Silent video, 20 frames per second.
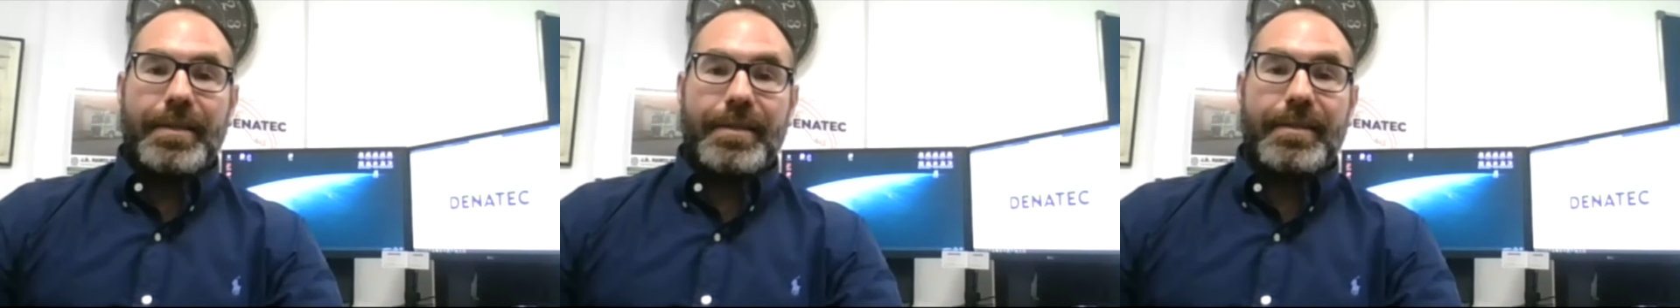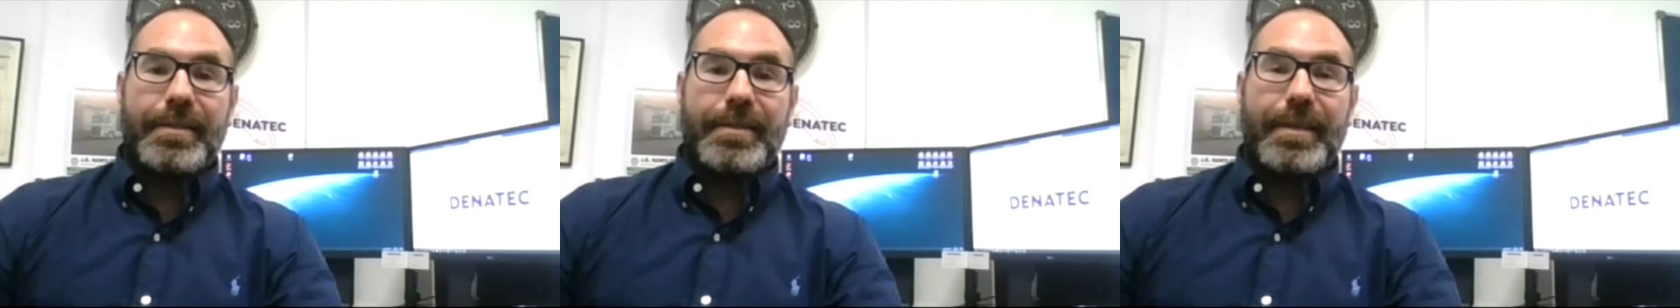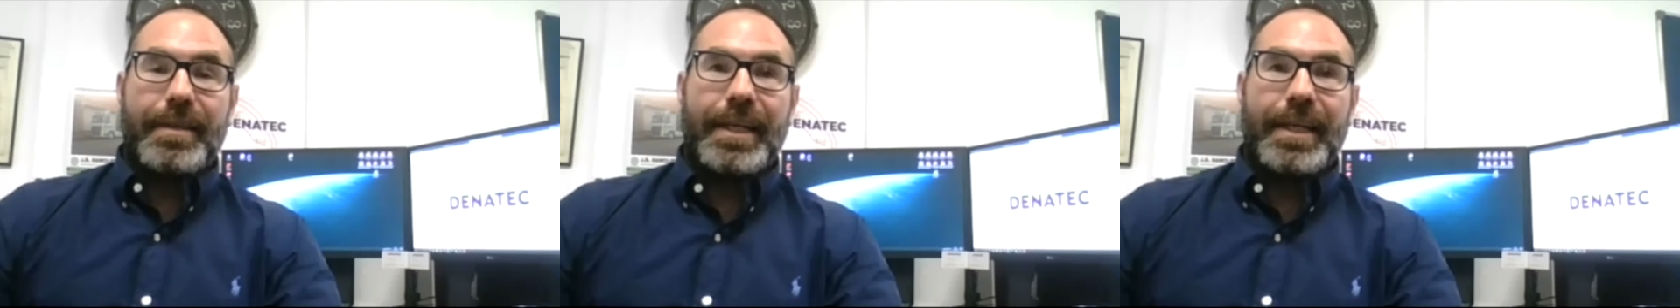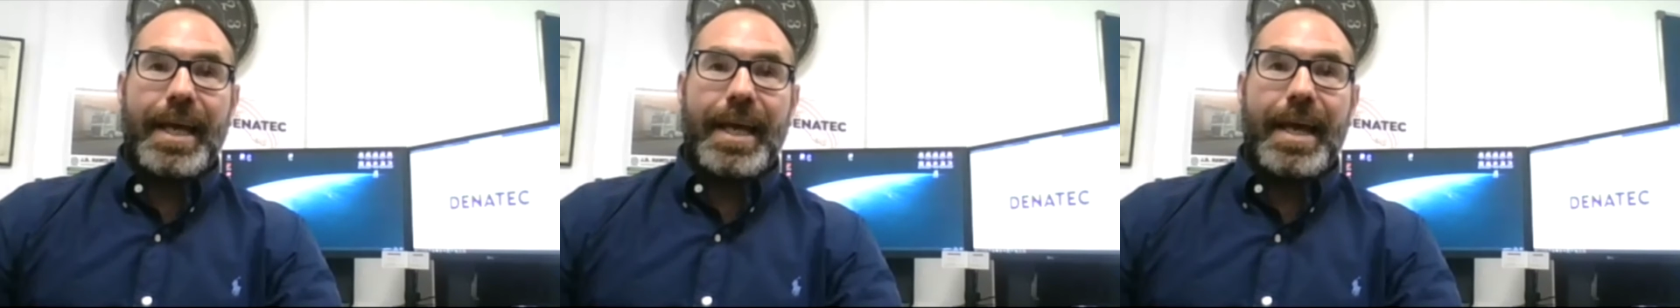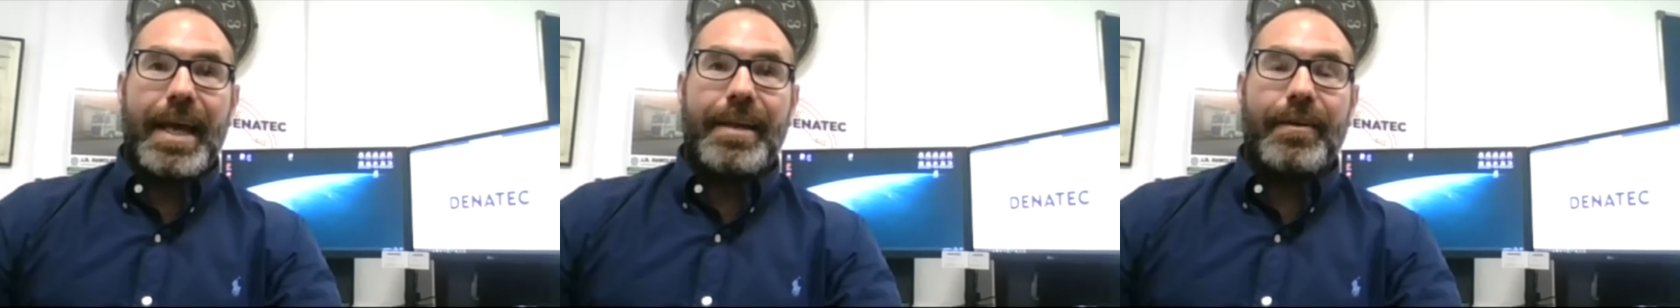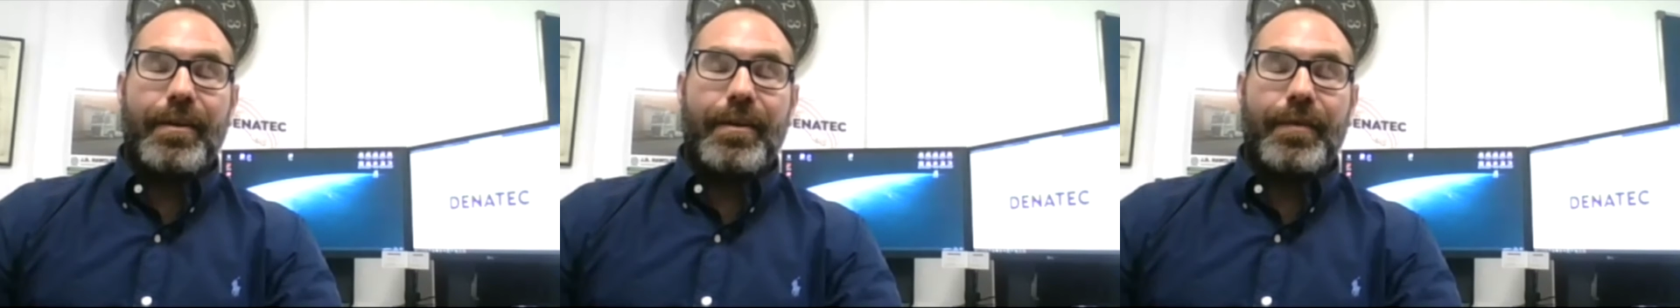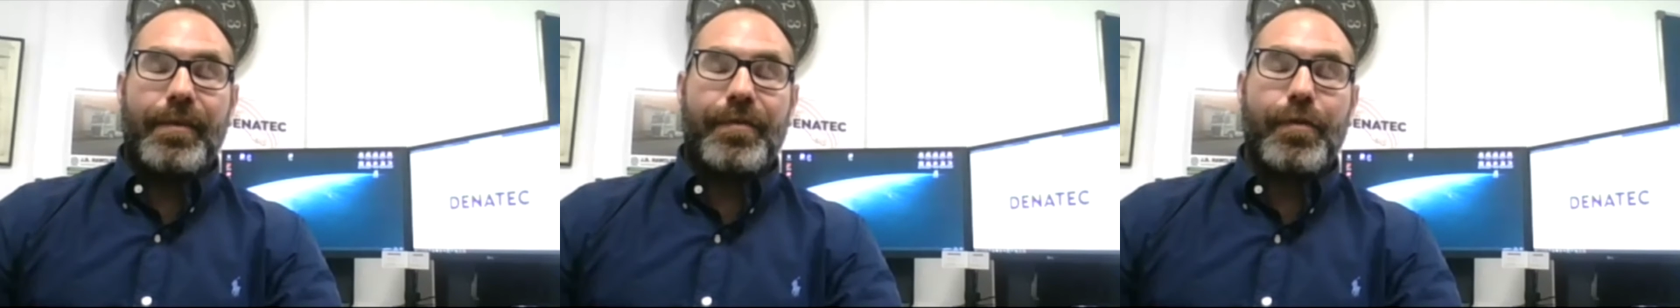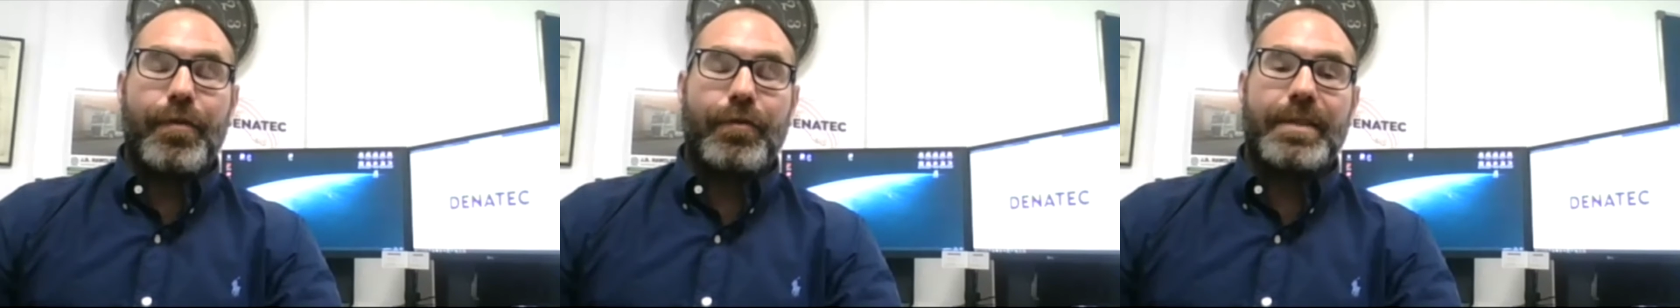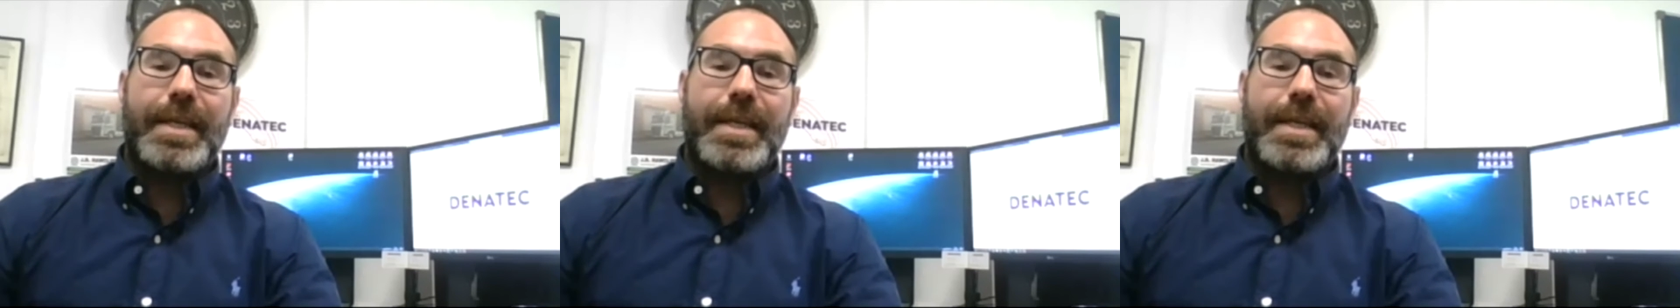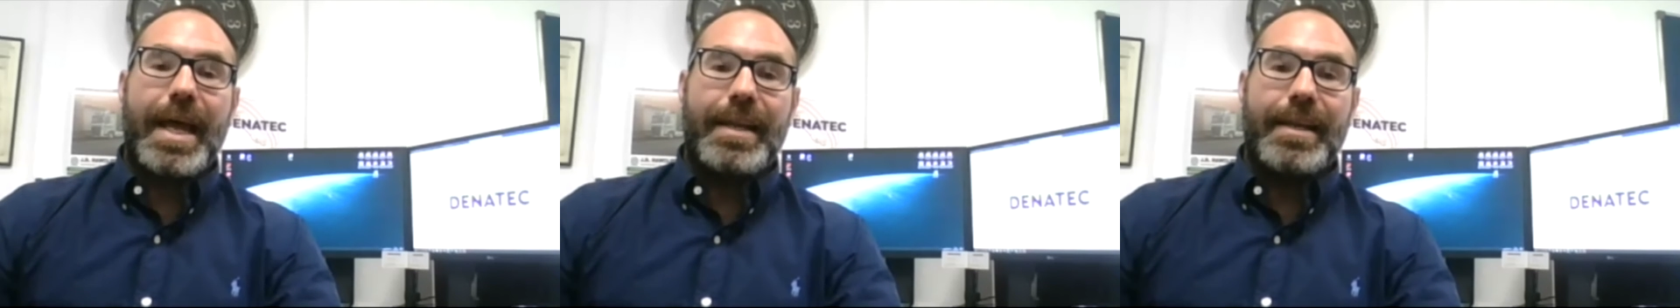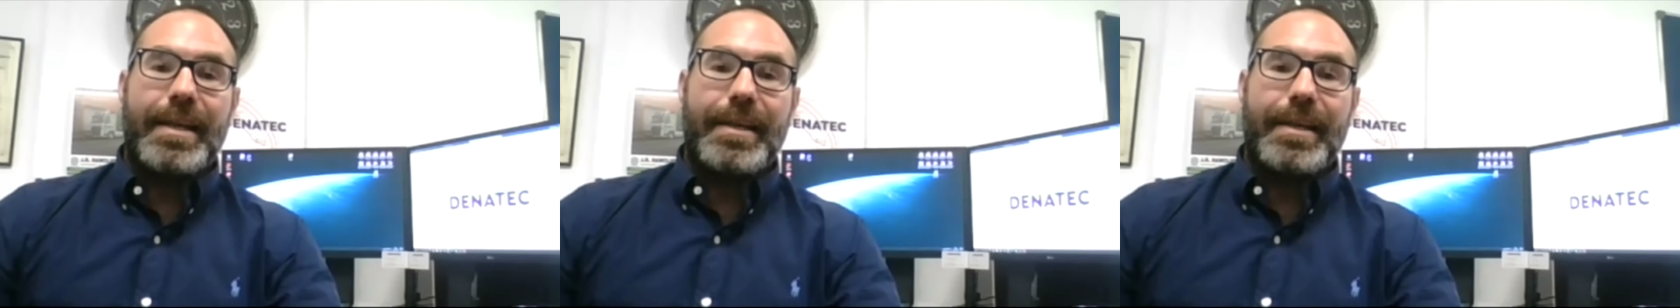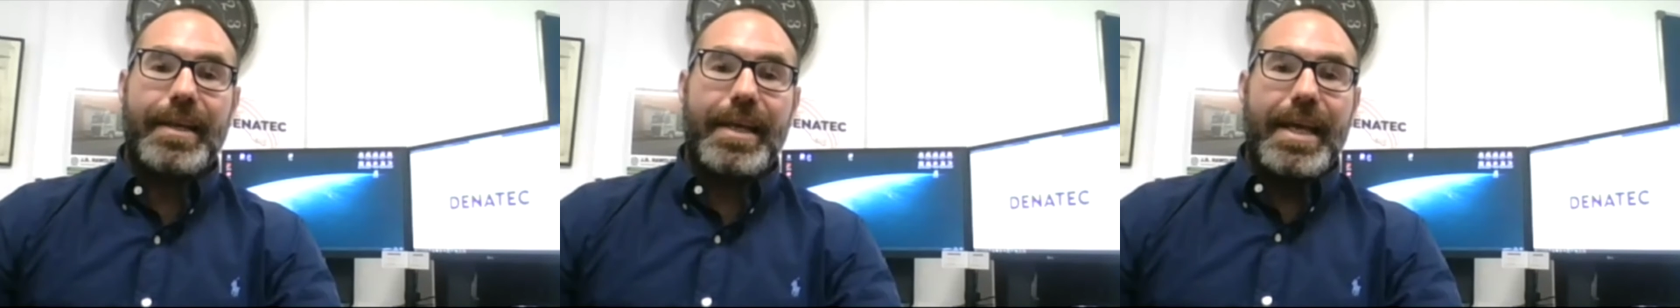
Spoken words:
again, at the front end,